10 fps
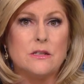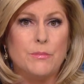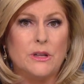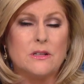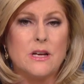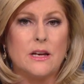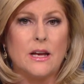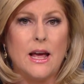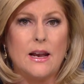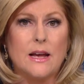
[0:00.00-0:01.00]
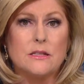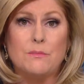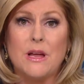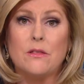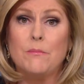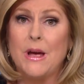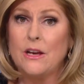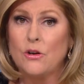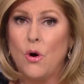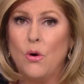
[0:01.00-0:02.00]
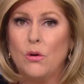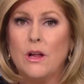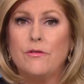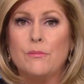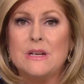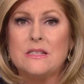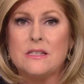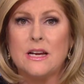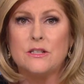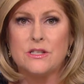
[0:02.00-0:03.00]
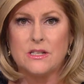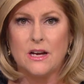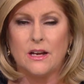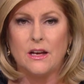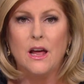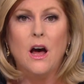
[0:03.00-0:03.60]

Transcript: debilitating headaches met the main goal of a mid stage study.